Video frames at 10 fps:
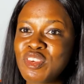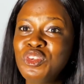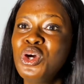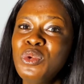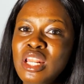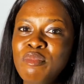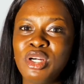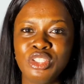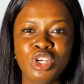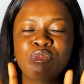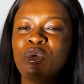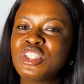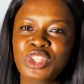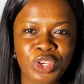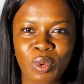If you don't know anybody, just
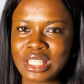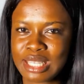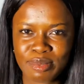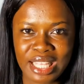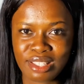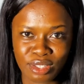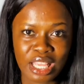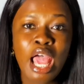post it on your WhatsApp status.